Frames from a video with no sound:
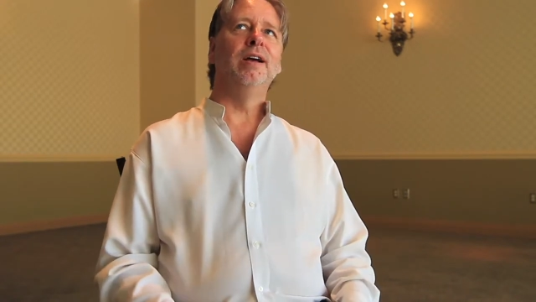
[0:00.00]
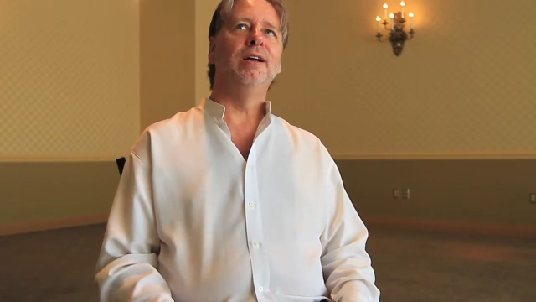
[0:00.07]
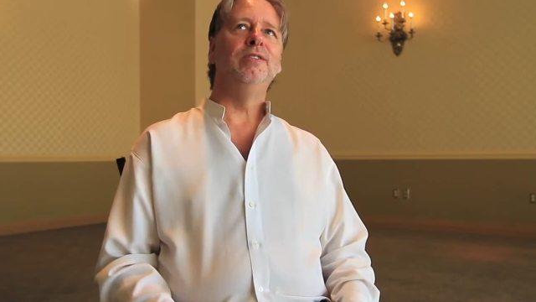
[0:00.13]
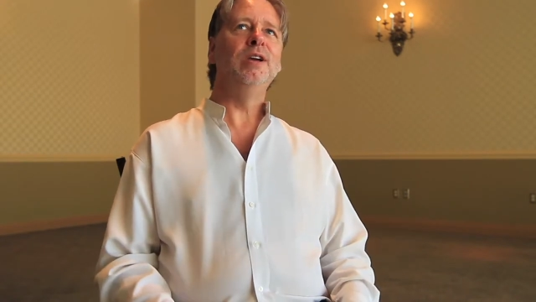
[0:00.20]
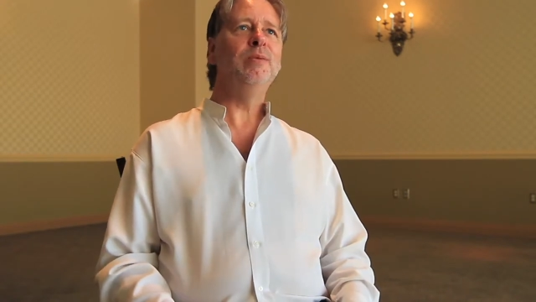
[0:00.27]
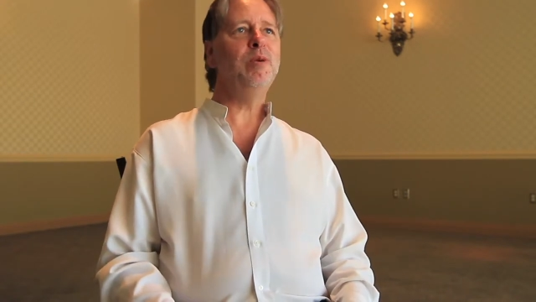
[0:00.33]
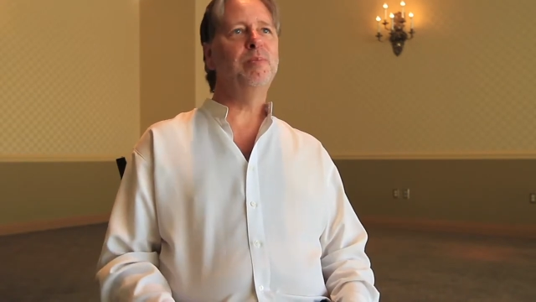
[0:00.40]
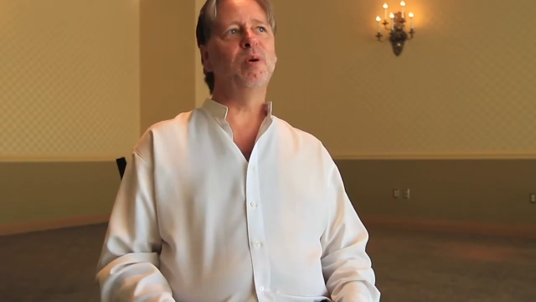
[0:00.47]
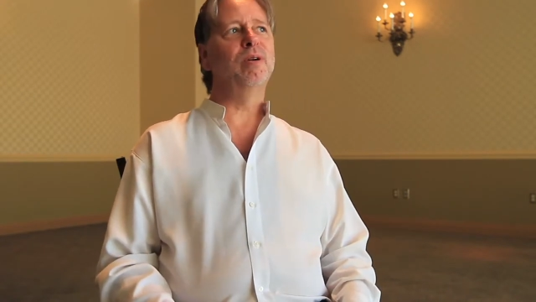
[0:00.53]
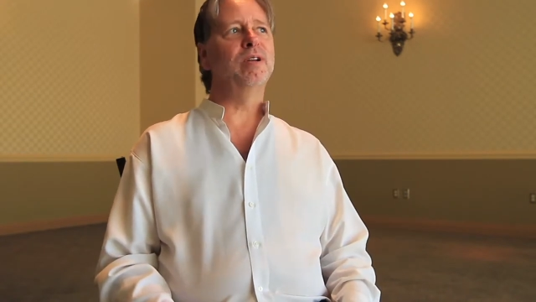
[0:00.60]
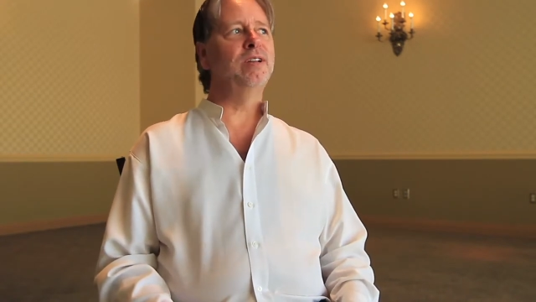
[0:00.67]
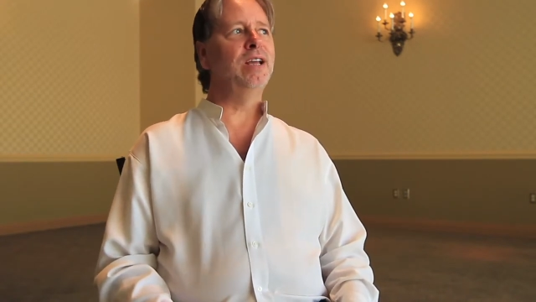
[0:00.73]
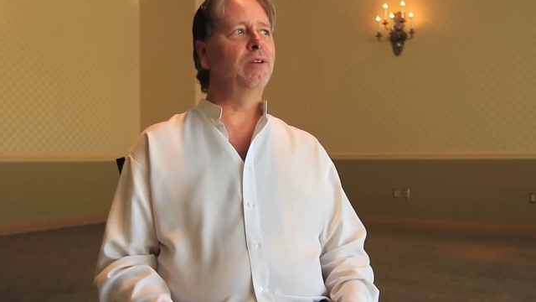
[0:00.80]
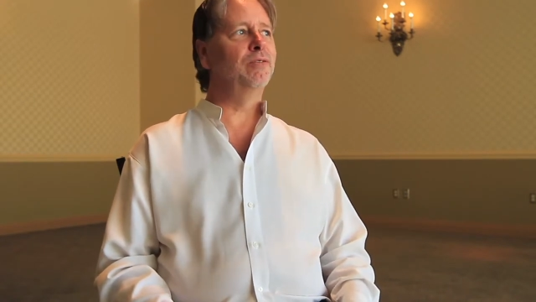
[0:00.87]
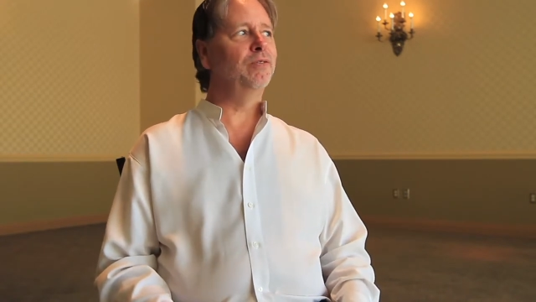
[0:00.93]
then we broke it
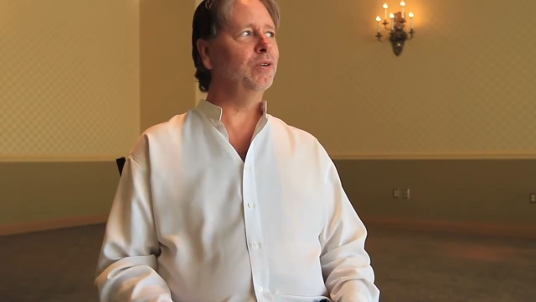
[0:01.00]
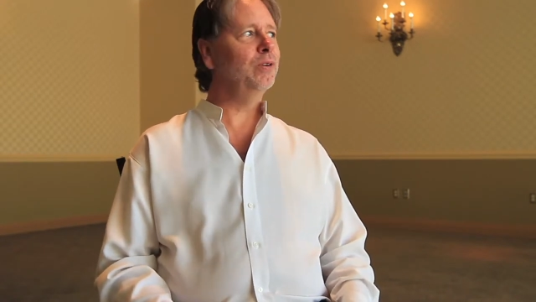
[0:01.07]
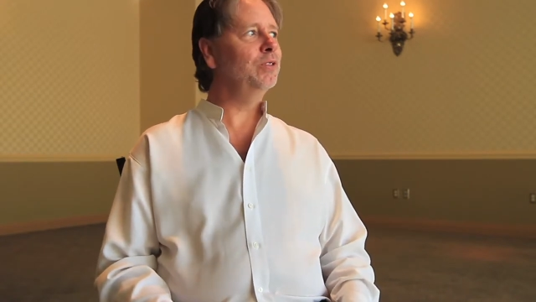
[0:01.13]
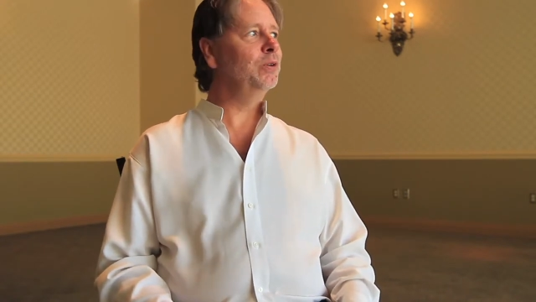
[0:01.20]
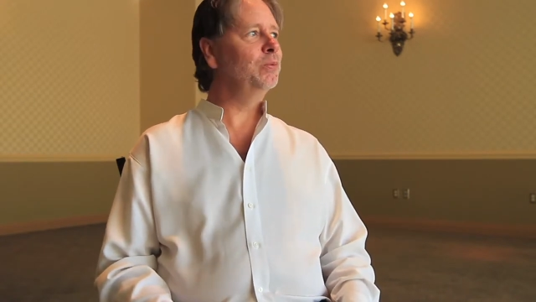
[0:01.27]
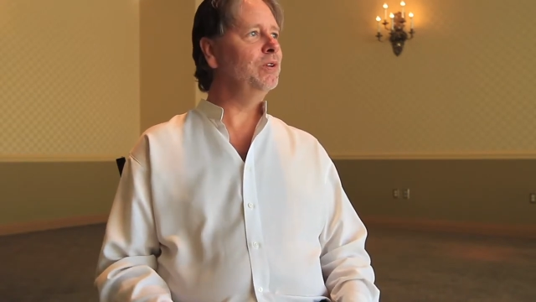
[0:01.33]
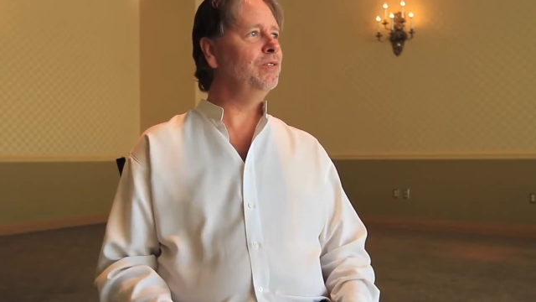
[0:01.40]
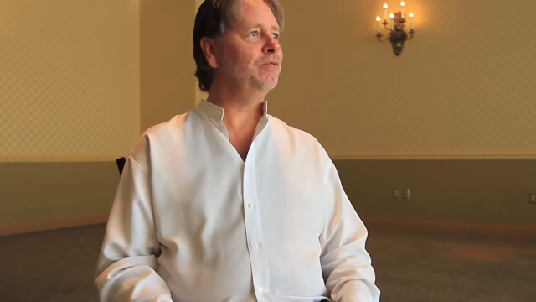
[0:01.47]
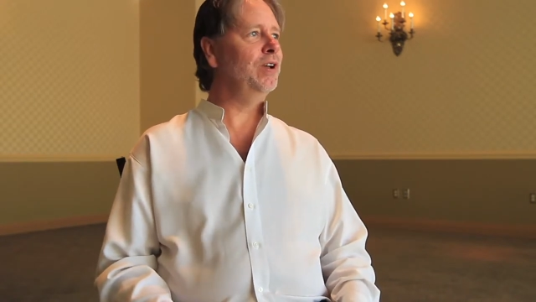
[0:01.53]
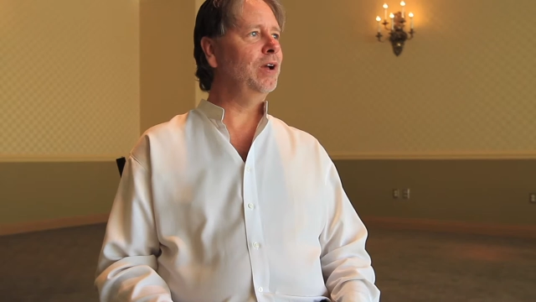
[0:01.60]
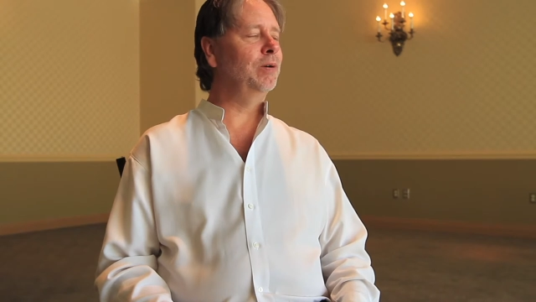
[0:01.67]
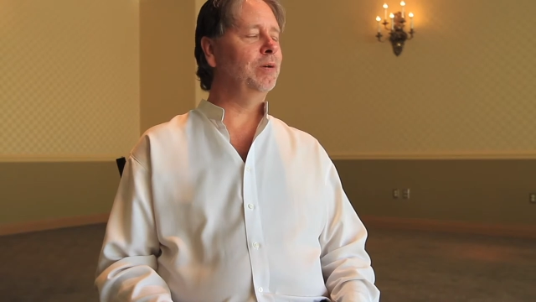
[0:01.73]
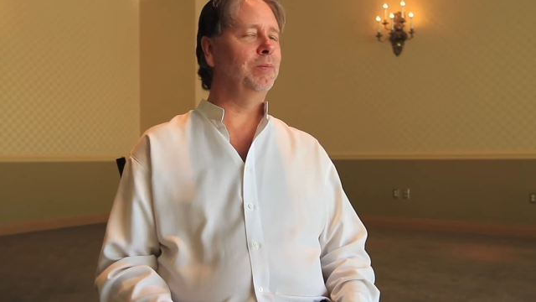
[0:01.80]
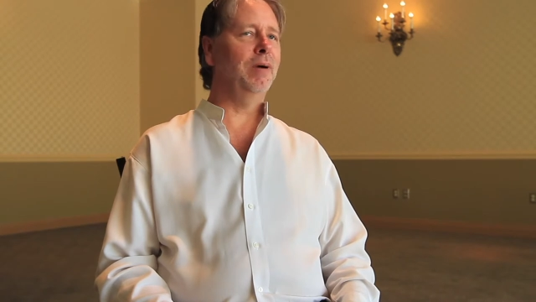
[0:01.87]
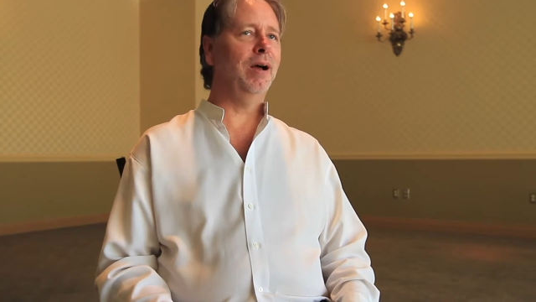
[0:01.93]
down further and we
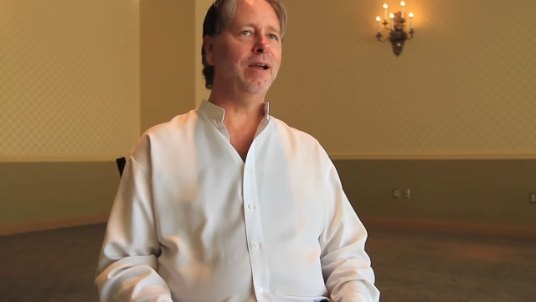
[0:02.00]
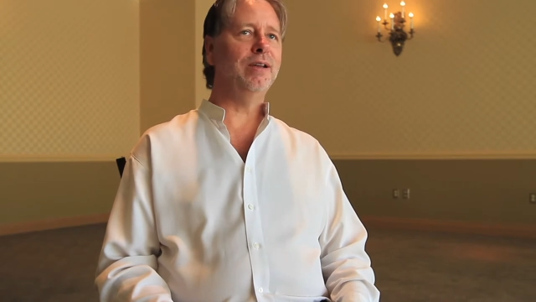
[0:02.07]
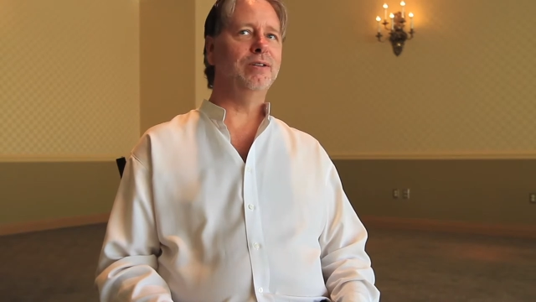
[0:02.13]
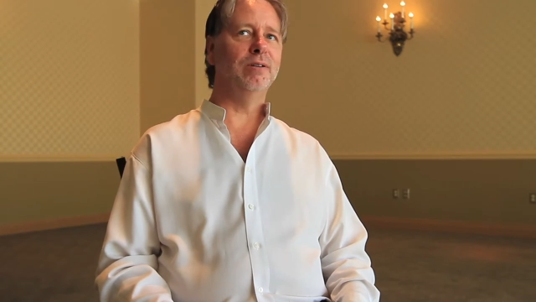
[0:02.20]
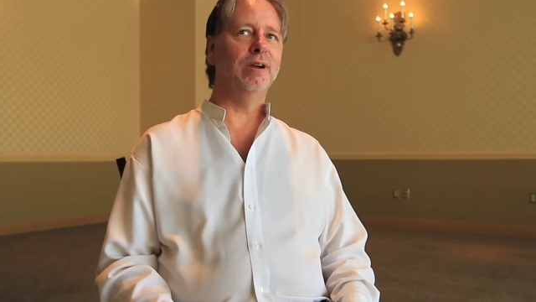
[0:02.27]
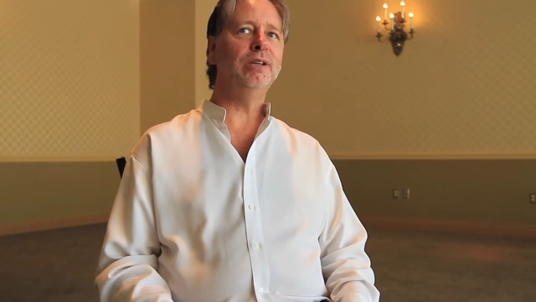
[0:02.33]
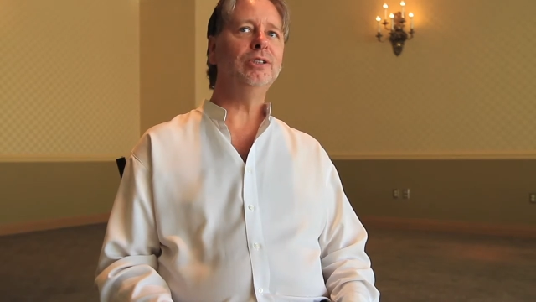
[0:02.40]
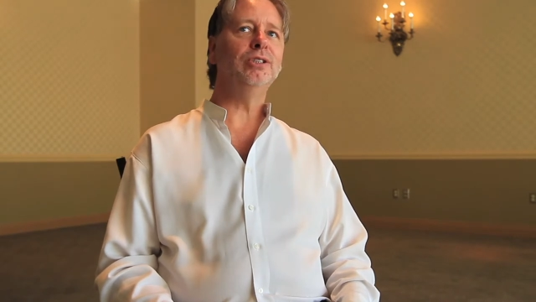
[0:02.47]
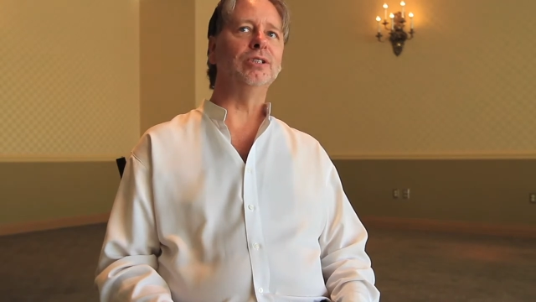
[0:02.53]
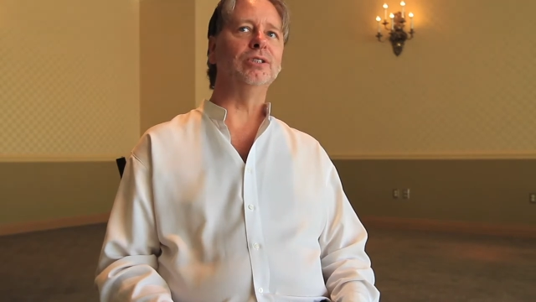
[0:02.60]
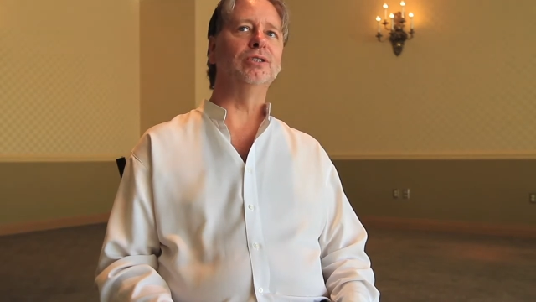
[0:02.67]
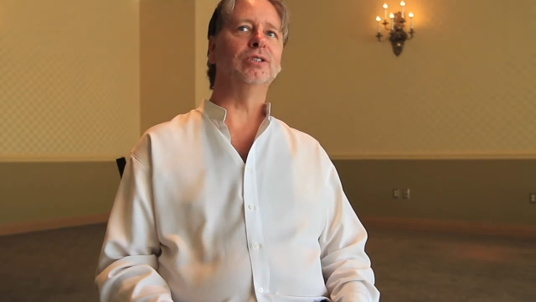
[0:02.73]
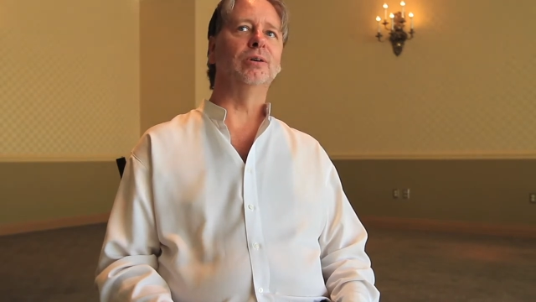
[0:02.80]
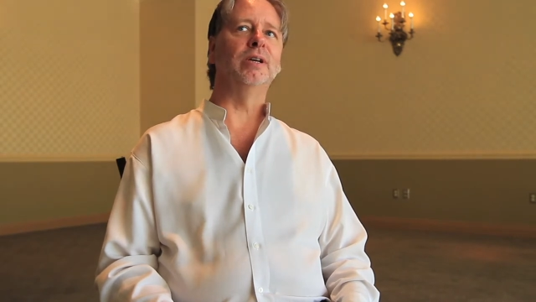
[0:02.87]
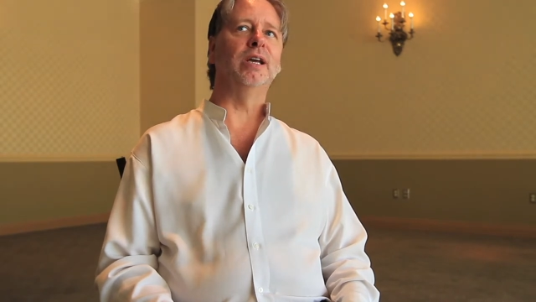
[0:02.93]
found, my
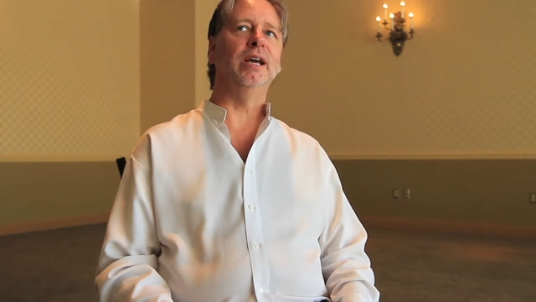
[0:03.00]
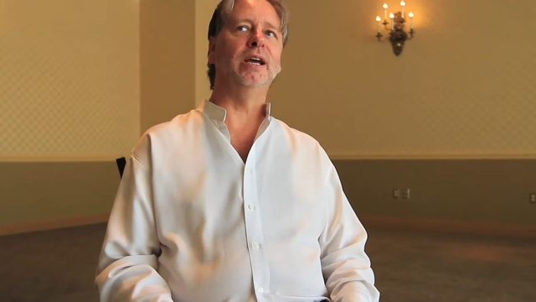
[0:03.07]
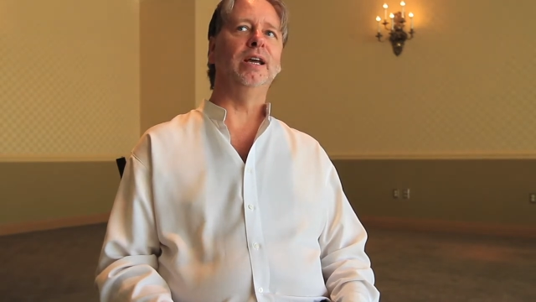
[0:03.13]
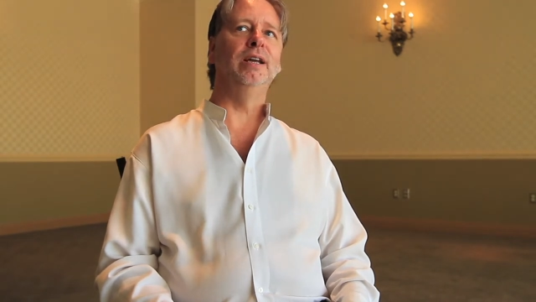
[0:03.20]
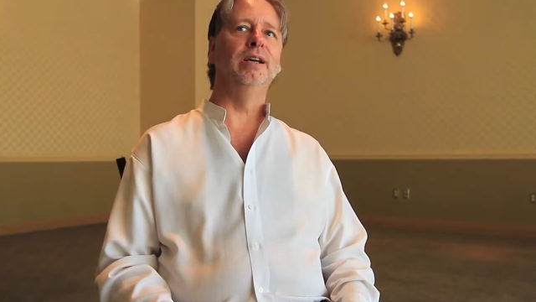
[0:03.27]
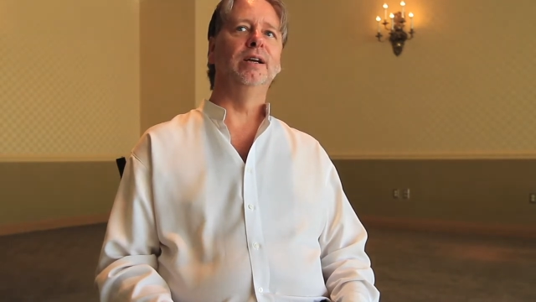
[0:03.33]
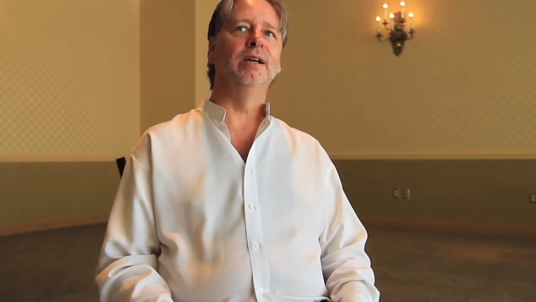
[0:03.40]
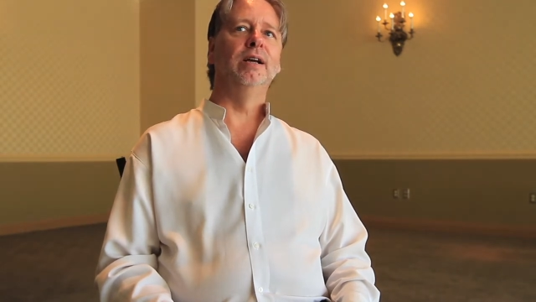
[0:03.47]
gracious, okay,